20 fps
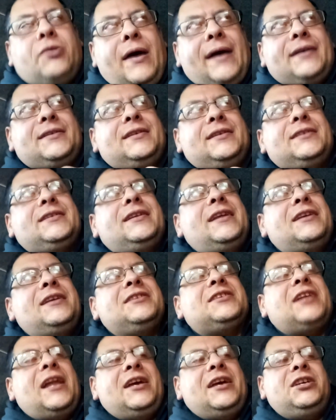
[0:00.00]
act as an
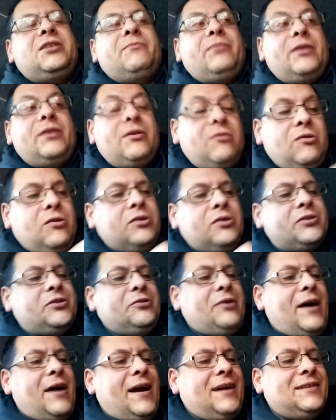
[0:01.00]
insulation, but it'll
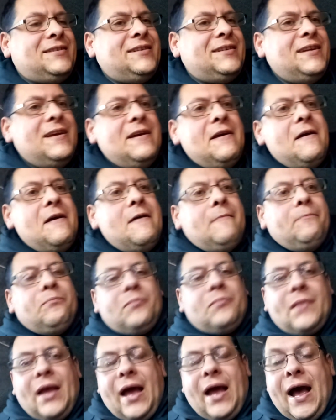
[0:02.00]
also act
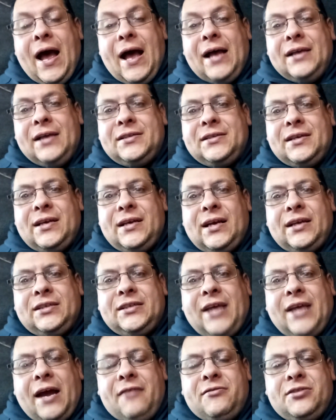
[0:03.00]
as a
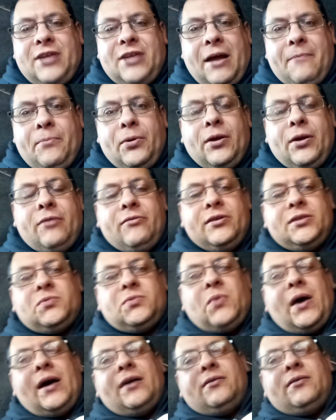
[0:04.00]
sound dampener as
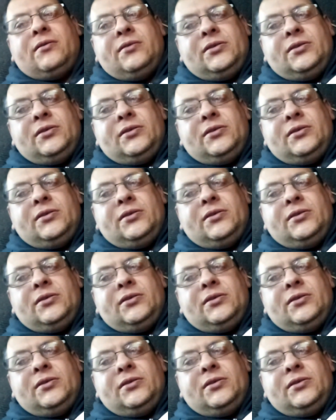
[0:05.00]
well.